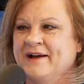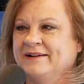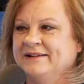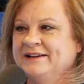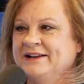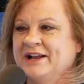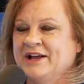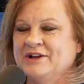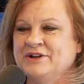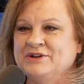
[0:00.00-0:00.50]
You
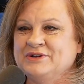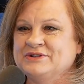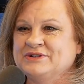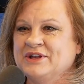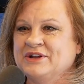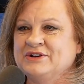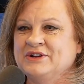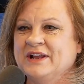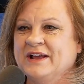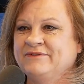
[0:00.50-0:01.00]

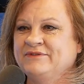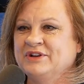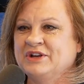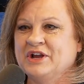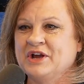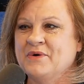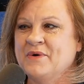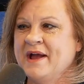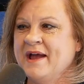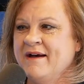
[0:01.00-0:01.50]
thought you'd have to
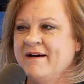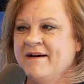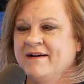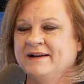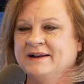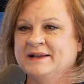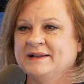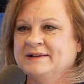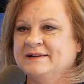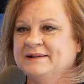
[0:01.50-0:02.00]
go out,
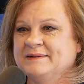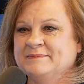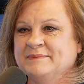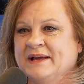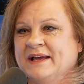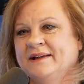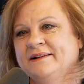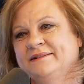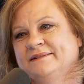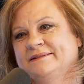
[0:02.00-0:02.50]

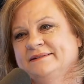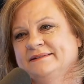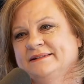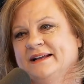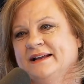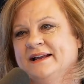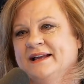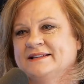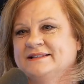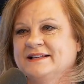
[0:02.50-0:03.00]
but I
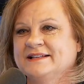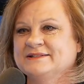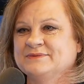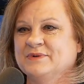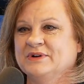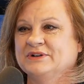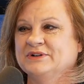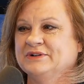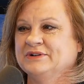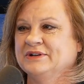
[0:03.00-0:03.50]
guess that's
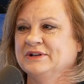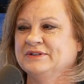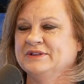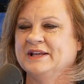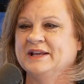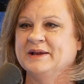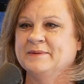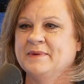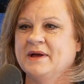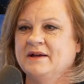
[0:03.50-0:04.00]
one good
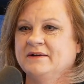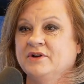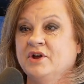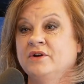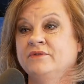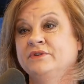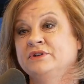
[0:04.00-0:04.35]
thing about COVID